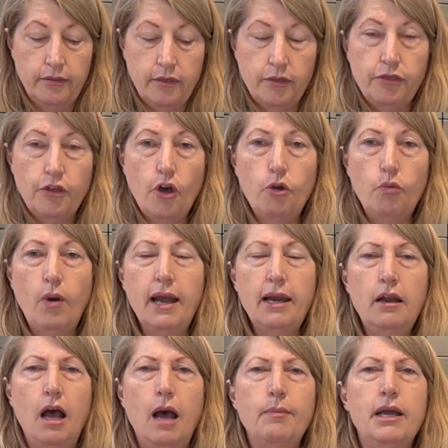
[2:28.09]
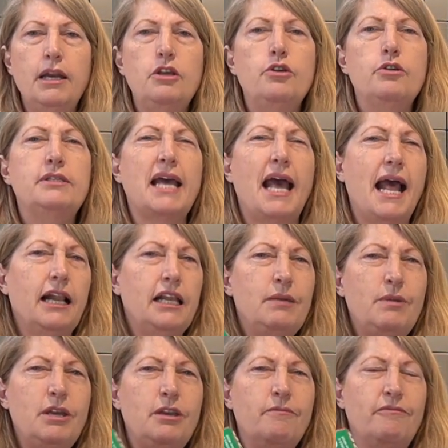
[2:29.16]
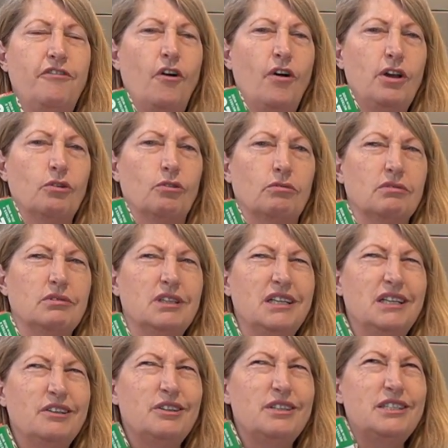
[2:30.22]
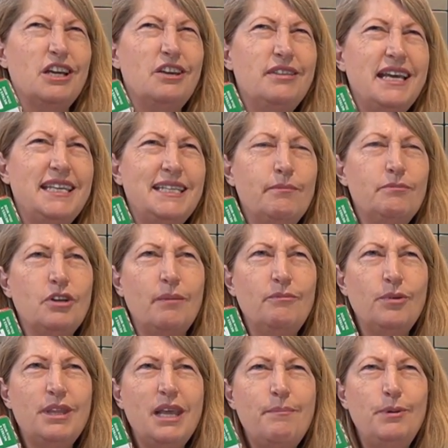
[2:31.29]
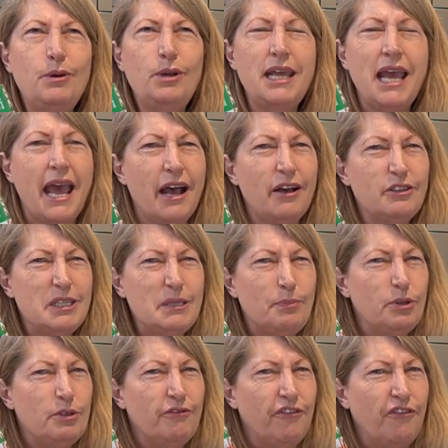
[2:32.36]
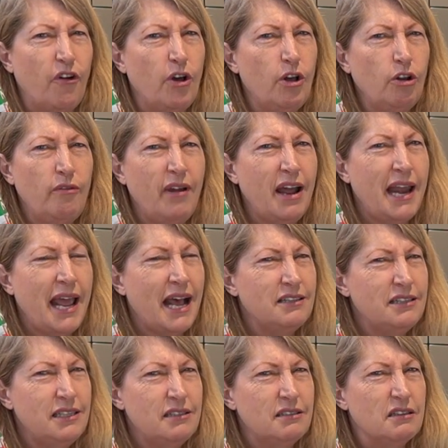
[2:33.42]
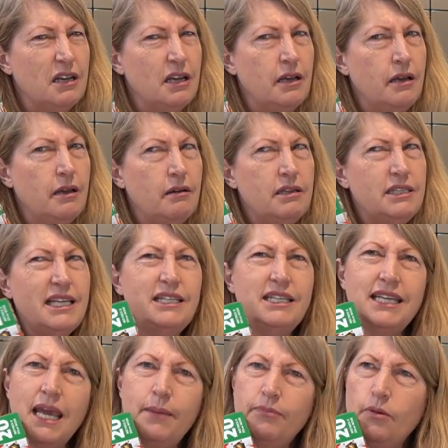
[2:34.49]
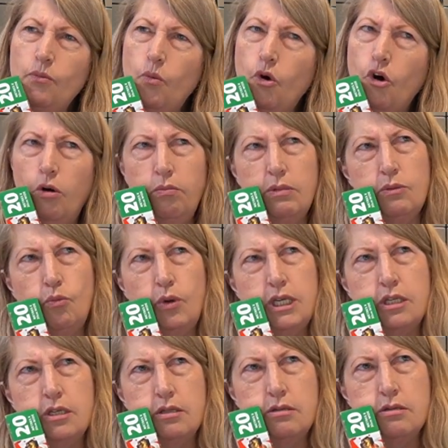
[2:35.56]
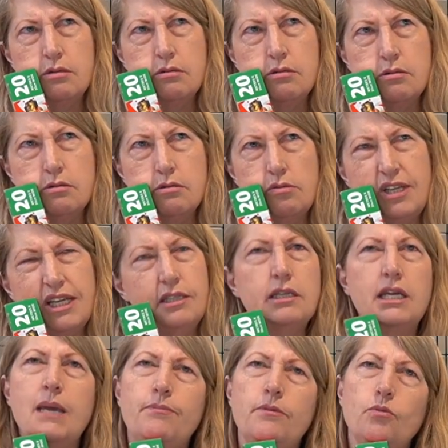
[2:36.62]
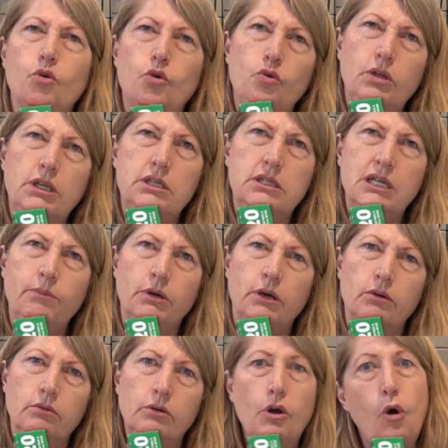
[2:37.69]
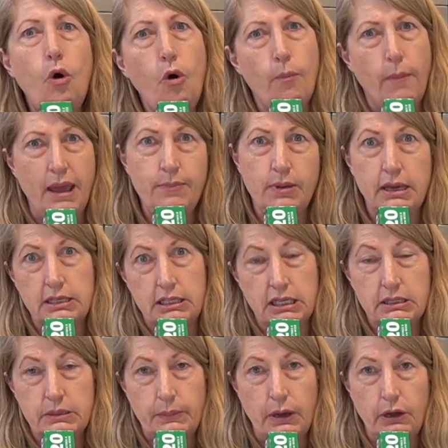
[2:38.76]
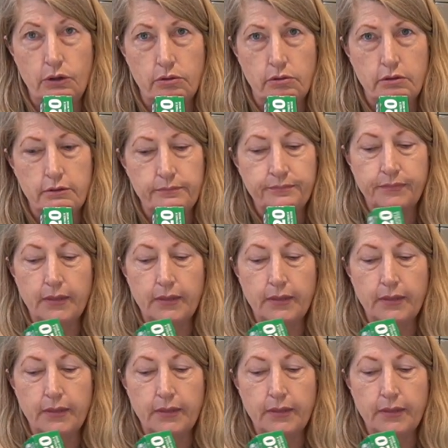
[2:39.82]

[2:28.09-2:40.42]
The third one, I'm going to use aluminium foil. Because don't they sometimes, when they're building houses, put foil around houses? Is that to keep them warm in winter? Or is that to keep them cool in summer? Or maybe it does both.